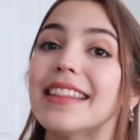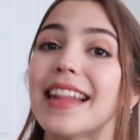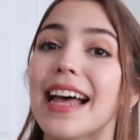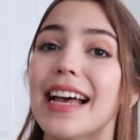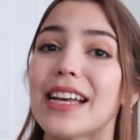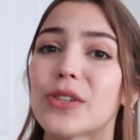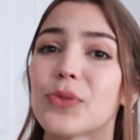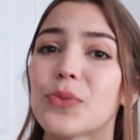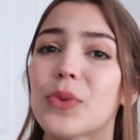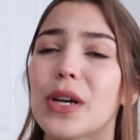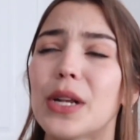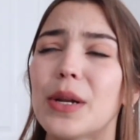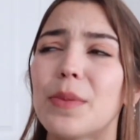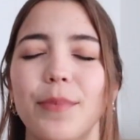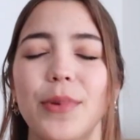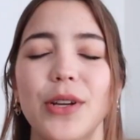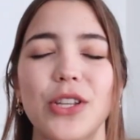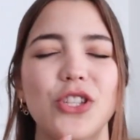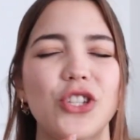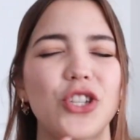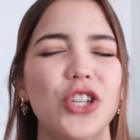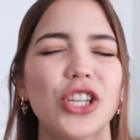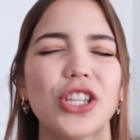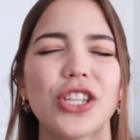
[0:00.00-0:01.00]
last one,
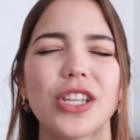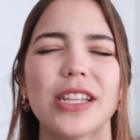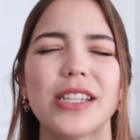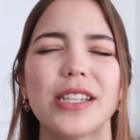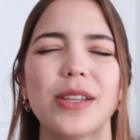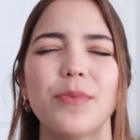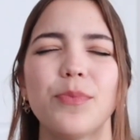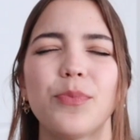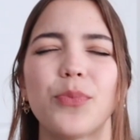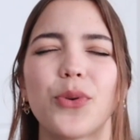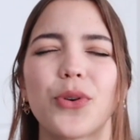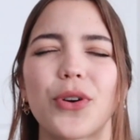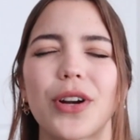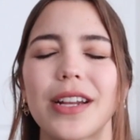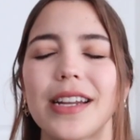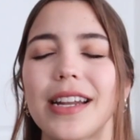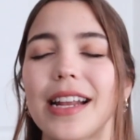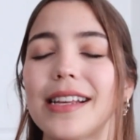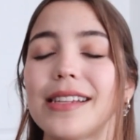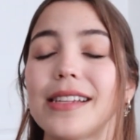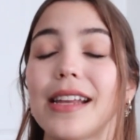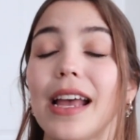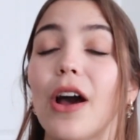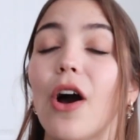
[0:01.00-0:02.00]
but just as important
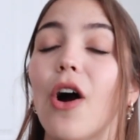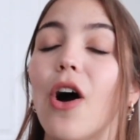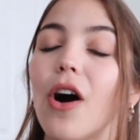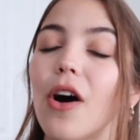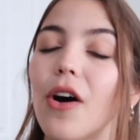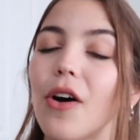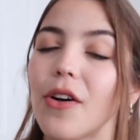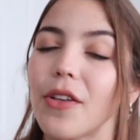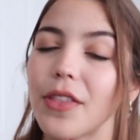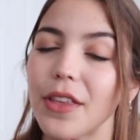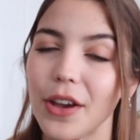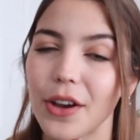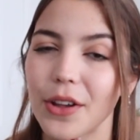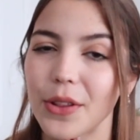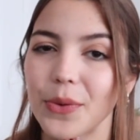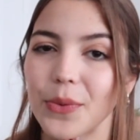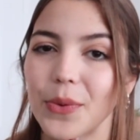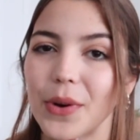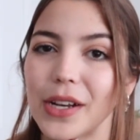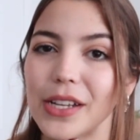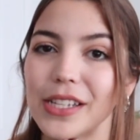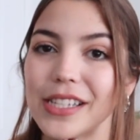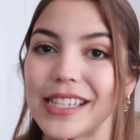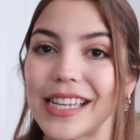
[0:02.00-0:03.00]
as all the other
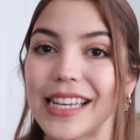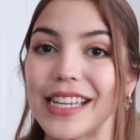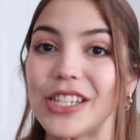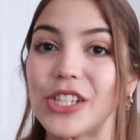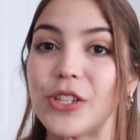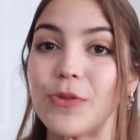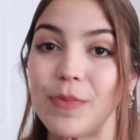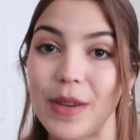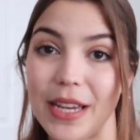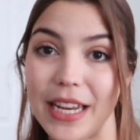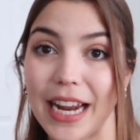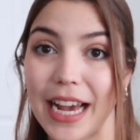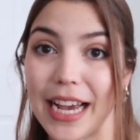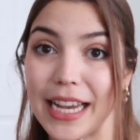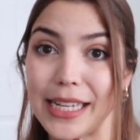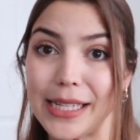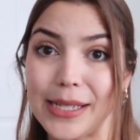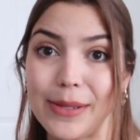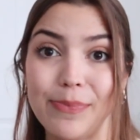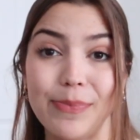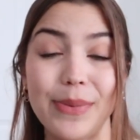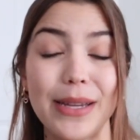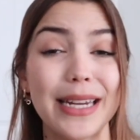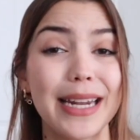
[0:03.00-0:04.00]
ones, is be
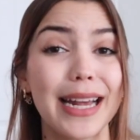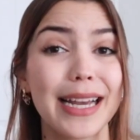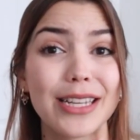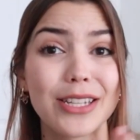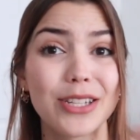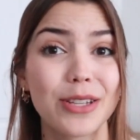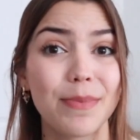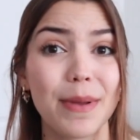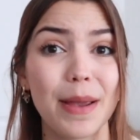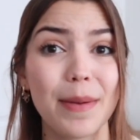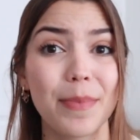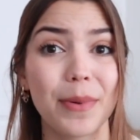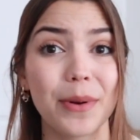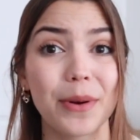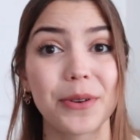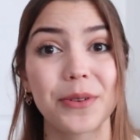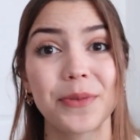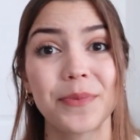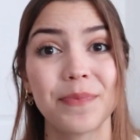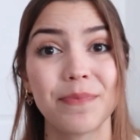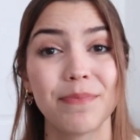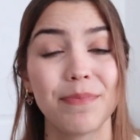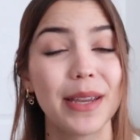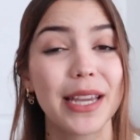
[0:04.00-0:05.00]
nice. Be nice to
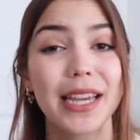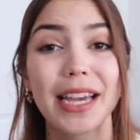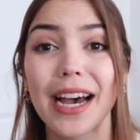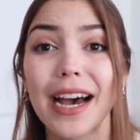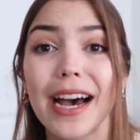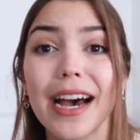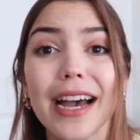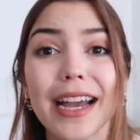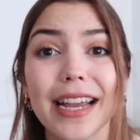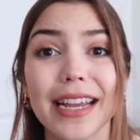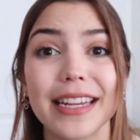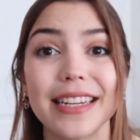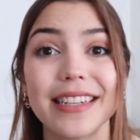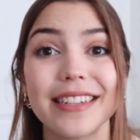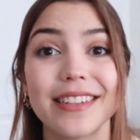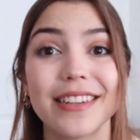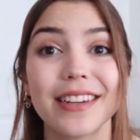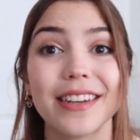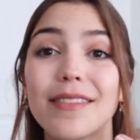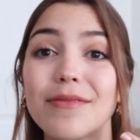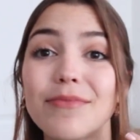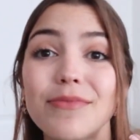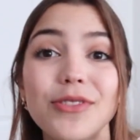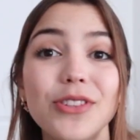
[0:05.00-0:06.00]
people. Be kind.
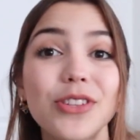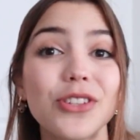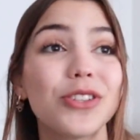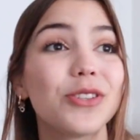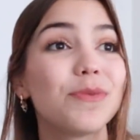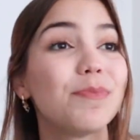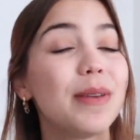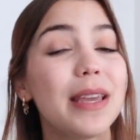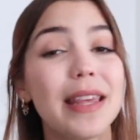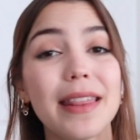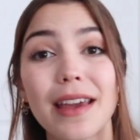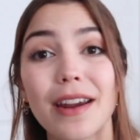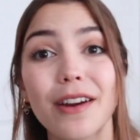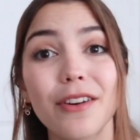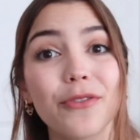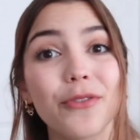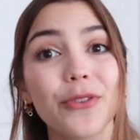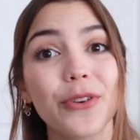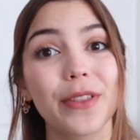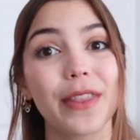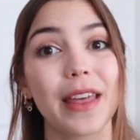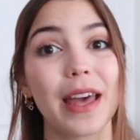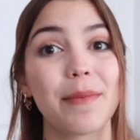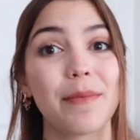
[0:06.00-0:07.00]
Just be there
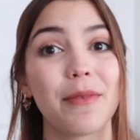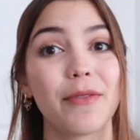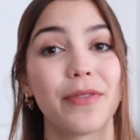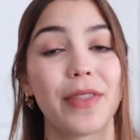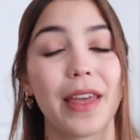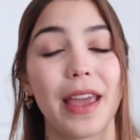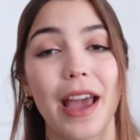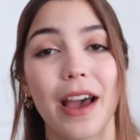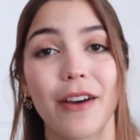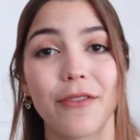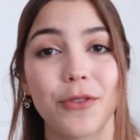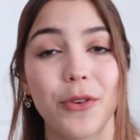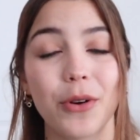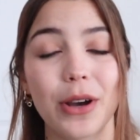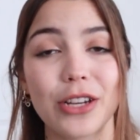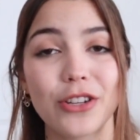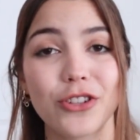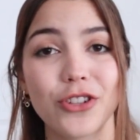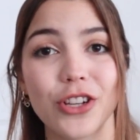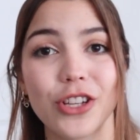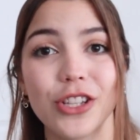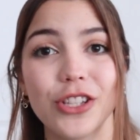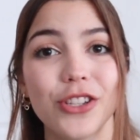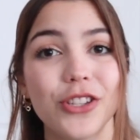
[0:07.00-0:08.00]
for them if they have
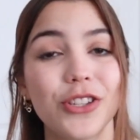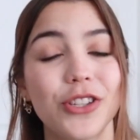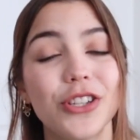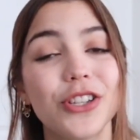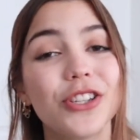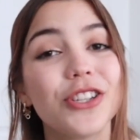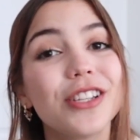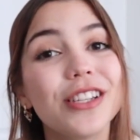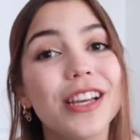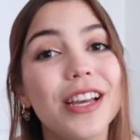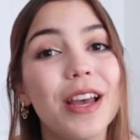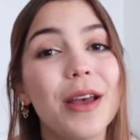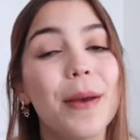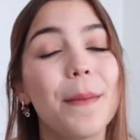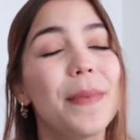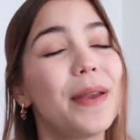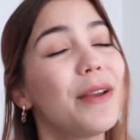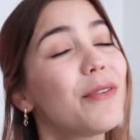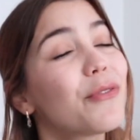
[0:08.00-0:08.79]
questions. Just be